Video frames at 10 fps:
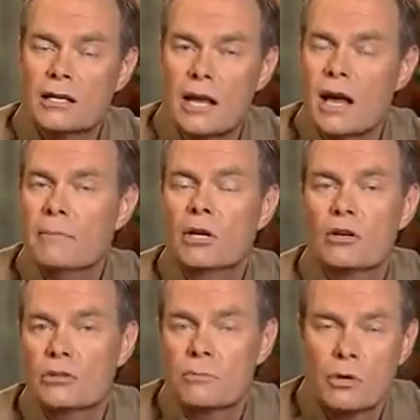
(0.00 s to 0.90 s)
not
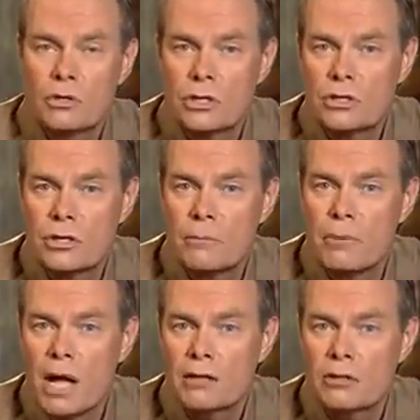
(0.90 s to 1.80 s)
because a person is an
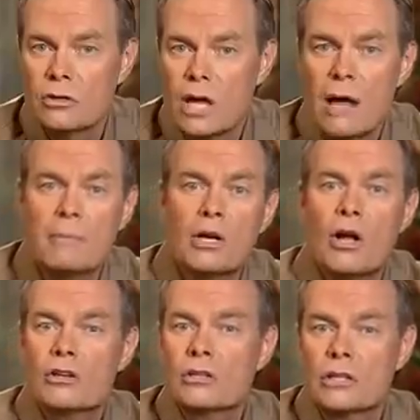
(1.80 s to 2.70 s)
apostle, not
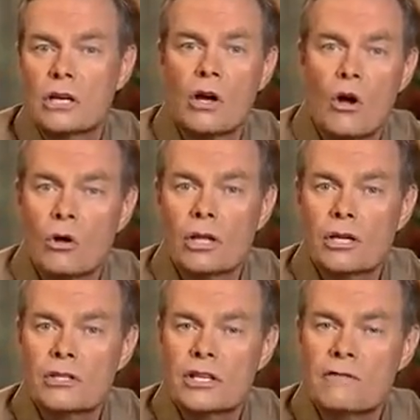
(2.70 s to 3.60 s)
because of their holiness,